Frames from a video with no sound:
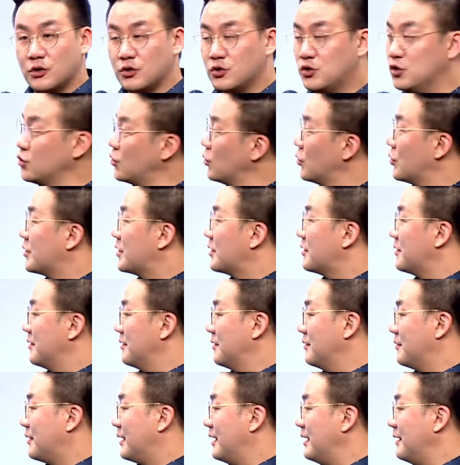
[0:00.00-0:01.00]
good order,
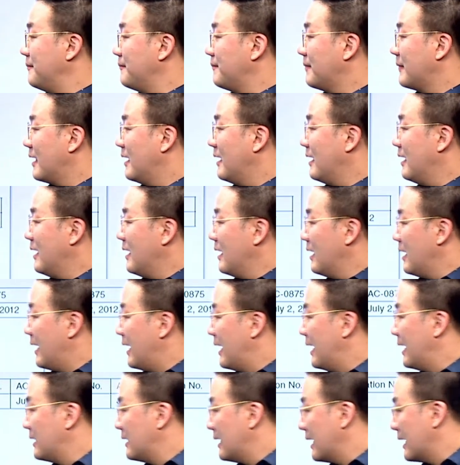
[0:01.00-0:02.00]
right?
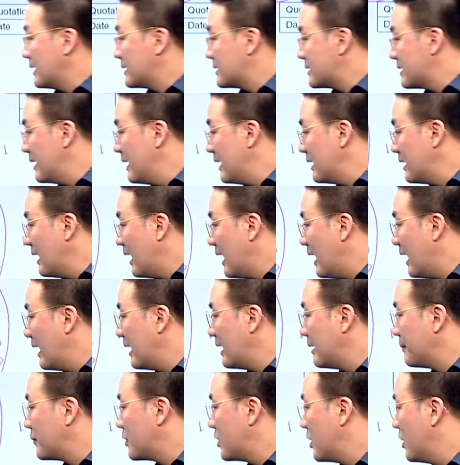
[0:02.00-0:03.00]
And like I said,
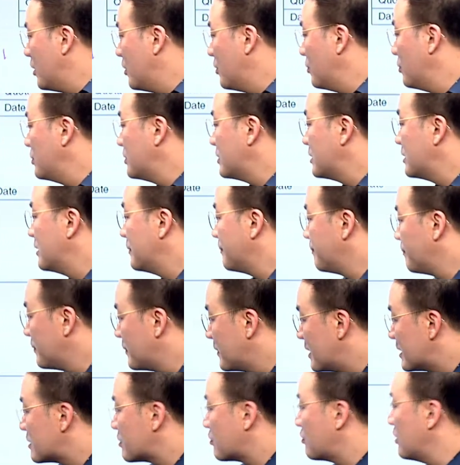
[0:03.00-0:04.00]
item code,
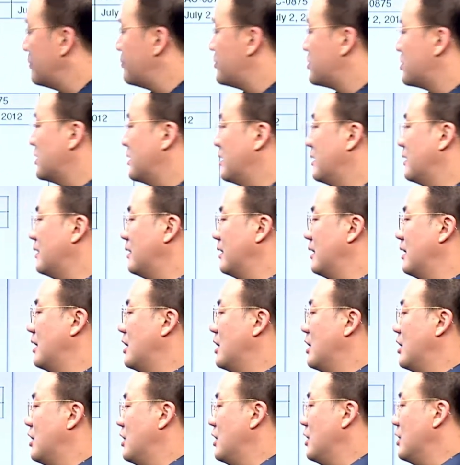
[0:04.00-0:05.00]
description,
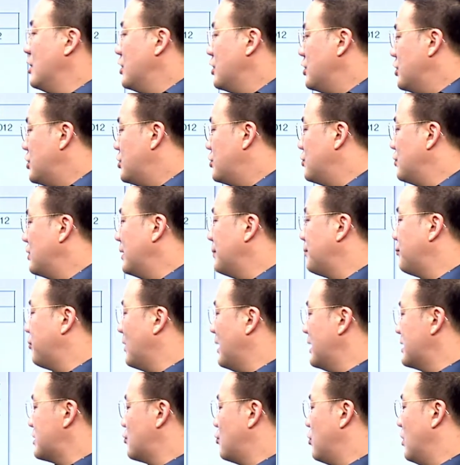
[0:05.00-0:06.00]
unit
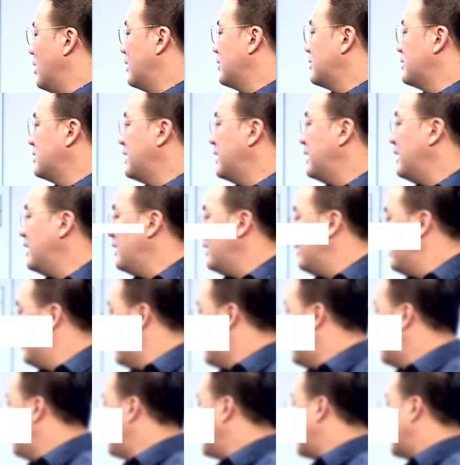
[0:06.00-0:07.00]
price quantity,
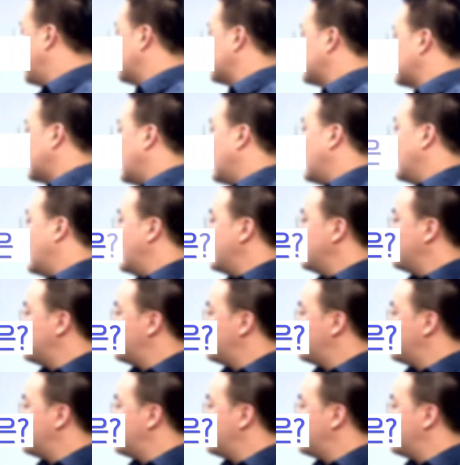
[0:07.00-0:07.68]
amount. I